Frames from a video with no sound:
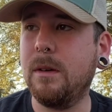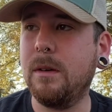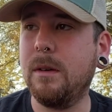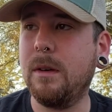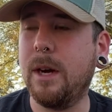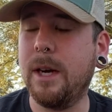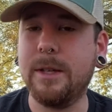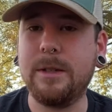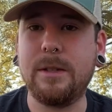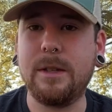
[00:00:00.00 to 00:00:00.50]

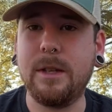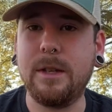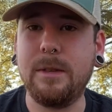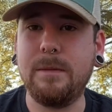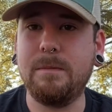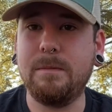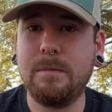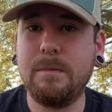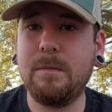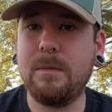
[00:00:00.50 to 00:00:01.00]
I'd say
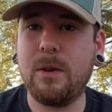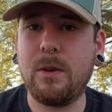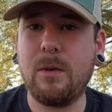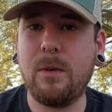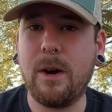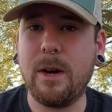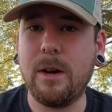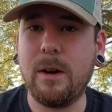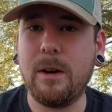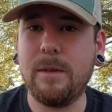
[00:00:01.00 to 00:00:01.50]

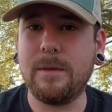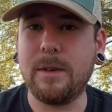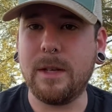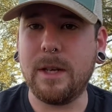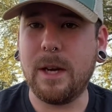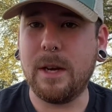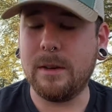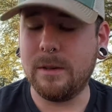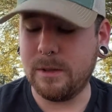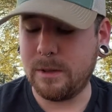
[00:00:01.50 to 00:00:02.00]
quite often
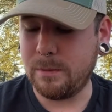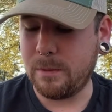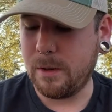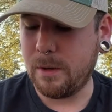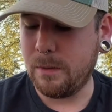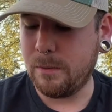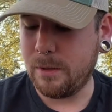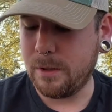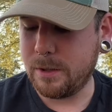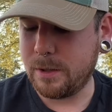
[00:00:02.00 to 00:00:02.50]
now. It's
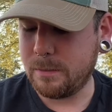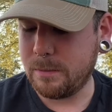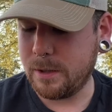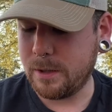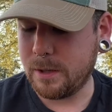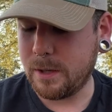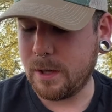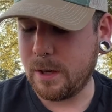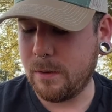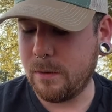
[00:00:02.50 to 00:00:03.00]
probably once a
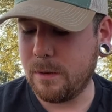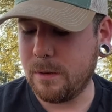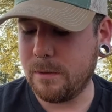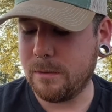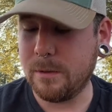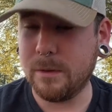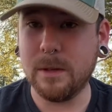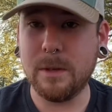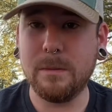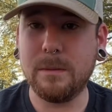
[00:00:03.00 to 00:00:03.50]
month that I order
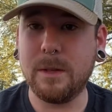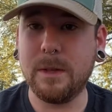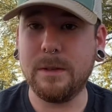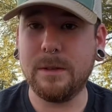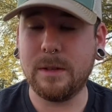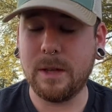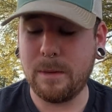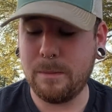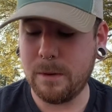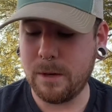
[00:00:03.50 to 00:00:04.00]
from them
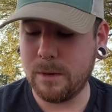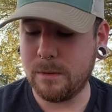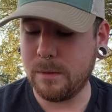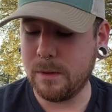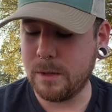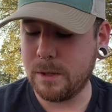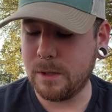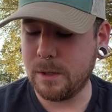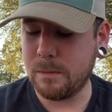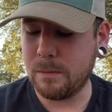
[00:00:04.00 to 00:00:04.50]
because they make
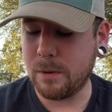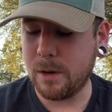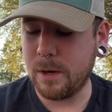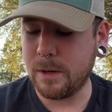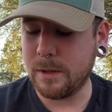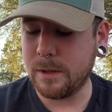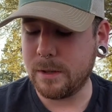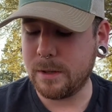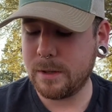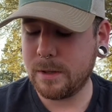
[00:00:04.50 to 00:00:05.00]
really good
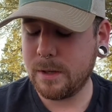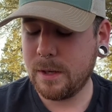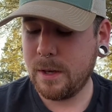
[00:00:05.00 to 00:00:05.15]
products.